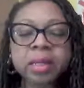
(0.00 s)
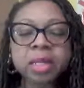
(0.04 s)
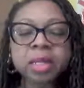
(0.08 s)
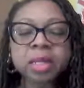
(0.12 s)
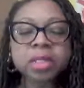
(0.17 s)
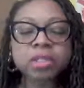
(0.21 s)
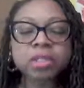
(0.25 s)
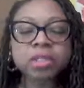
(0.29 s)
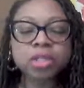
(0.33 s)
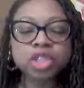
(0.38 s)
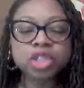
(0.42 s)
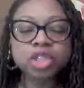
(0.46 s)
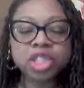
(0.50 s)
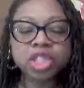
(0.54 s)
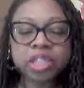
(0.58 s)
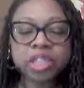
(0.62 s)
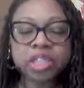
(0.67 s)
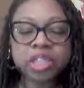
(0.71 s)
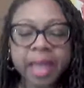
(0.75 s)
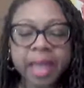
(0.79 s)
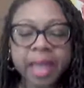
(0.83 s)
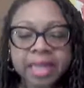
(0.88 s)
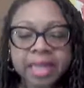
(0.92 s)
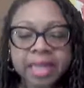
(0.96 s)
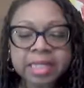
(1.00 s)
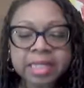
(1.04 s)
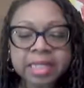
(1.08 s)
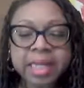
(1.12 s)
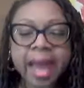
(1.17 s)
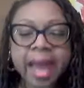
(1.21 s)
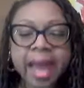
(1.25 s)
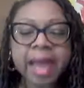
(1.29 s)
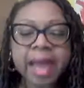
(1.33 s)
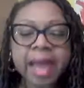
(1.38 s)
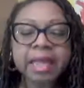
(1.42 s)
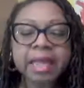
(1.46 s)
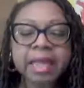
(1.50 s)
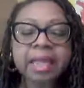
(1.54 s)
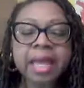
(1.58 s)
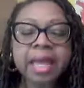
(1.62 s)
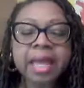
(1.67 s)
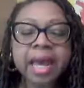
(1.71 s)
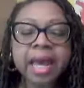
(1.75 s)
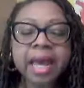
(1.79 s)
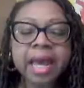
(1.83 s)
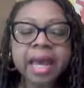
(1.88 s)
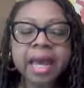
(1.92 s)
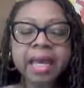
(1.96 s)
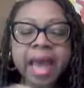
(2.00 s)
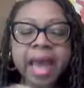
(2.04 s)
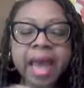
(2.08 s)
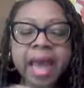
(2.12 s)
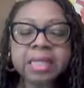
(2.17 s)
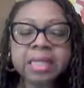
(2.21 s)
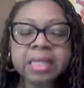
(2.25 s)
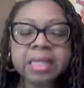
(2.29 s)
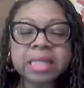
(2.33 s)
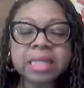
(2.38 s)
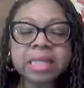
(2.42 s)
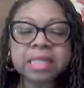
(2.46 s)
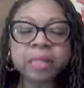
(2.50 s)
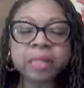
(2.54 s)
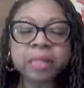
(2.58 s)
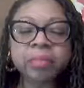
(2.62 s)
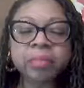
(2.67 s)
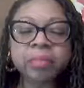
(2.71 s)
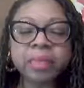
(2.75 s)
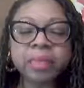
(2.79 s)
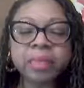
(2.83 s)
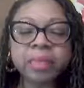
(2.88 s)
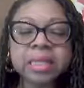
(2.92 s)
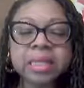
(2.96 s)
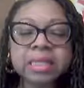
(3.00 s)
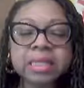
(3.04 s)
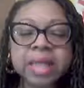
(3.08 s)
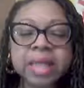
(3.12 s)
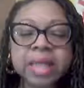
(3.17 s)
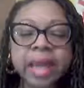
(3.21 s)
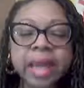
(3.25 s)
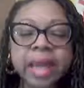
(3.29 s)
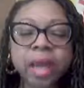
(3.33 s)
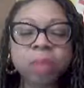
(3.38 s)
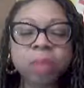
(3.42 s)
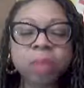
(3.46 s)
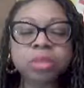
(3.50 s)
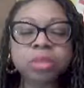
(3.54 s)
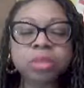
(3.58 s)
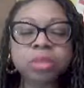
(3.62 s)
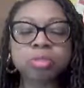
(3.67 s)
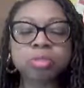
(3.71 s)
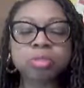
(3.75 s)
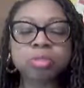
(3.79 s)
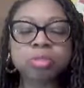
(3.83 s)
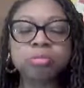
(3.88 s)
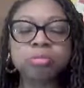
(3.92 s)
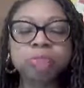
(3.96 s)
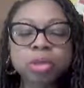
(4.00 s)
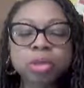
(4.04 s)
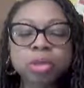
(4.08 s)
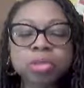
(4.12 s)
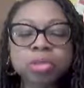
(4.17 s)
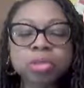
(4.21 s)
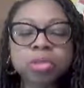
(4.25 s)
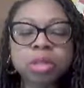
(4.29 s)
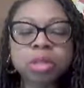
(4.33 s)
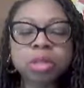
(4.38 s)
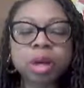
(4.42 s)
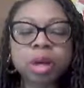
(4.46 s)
So she changed that and added some things that help to boost